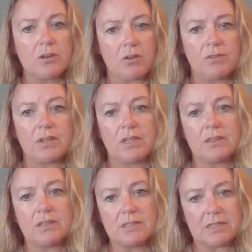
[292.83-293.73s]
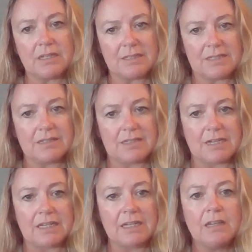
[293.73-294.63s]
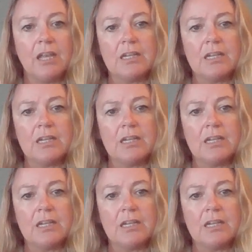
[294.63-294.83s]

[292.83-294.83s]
COVID in the CDC study